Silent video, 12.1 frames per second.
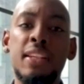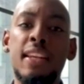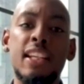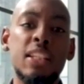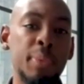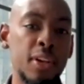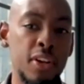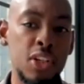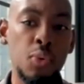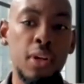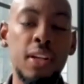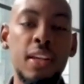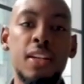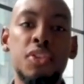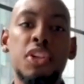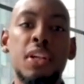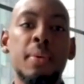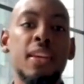to get experience
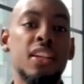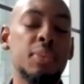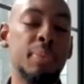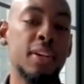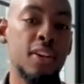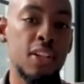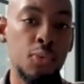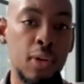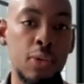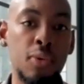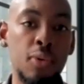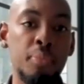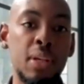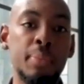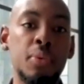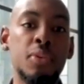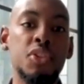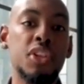working in a gym, get experience working
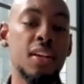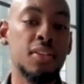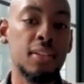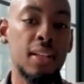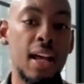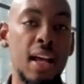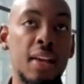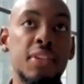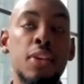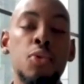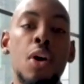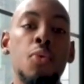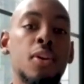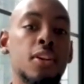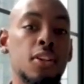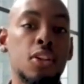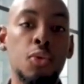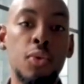with people and changing lives. I
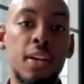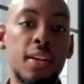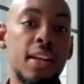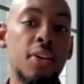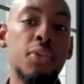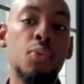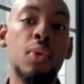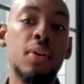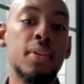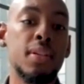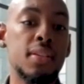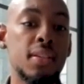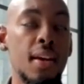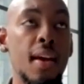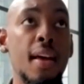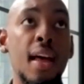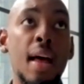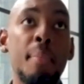knew I wanted a career in health and
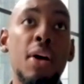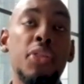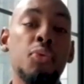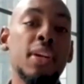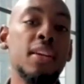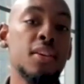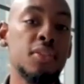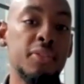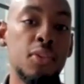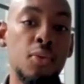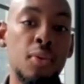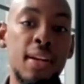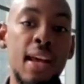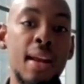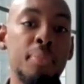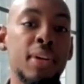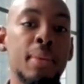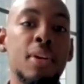wellness. About 3 years of
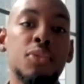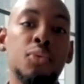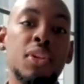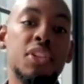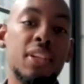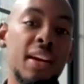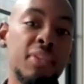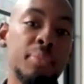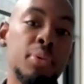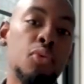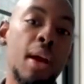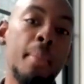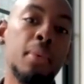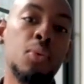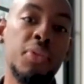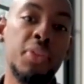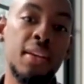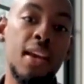doing that, I pretty much reached every
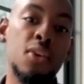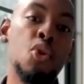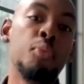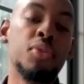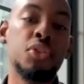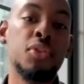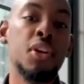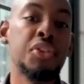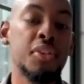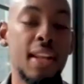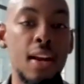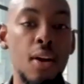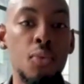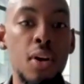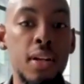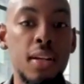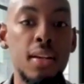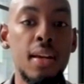parameter within that corporate structure
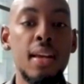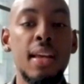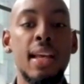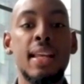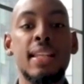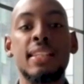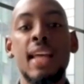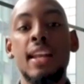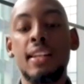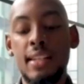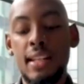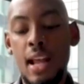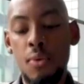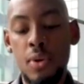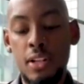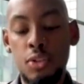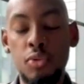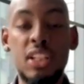that I wanted and decided
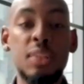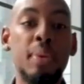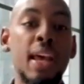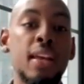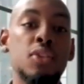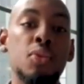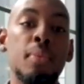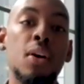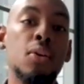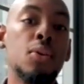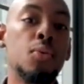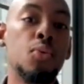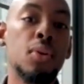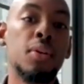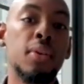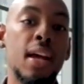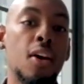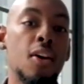that I wanted to expand into my
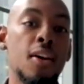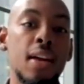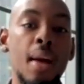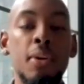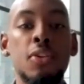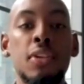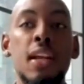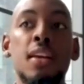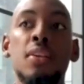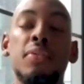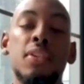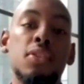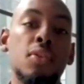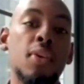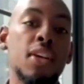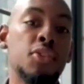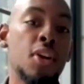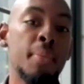own world. At heart, I'm a
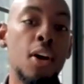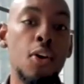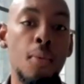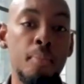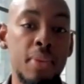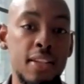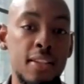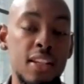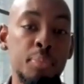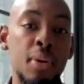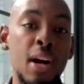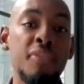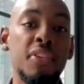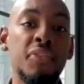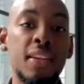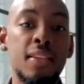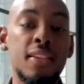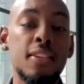creative. And so I started my own business,
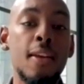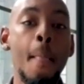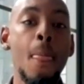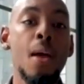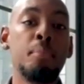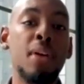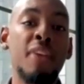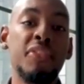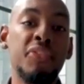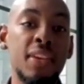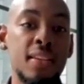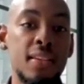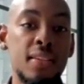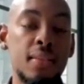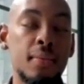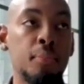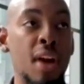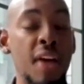Profit Fitness. Profit
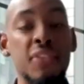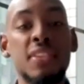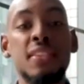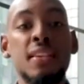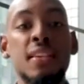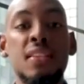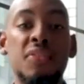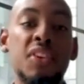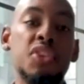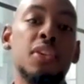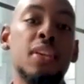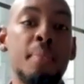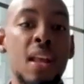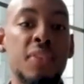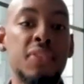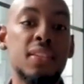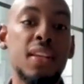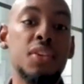Fitness, prophecy is
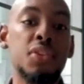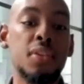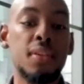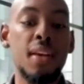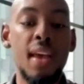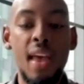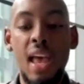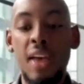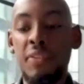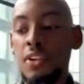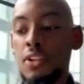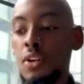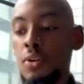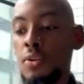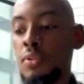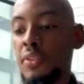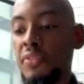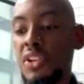vision and manifestation,
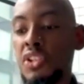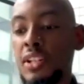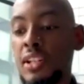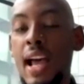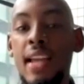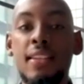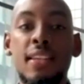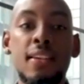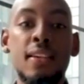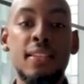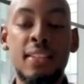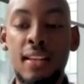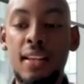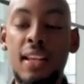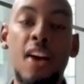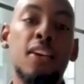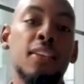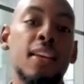having a goal, a vision, an idea,
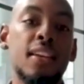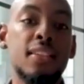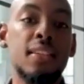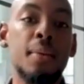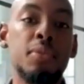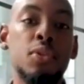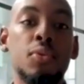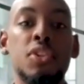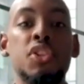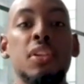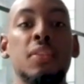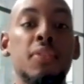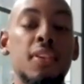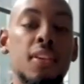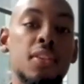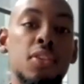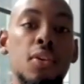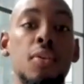and taking calculated steps to
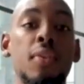achieve it.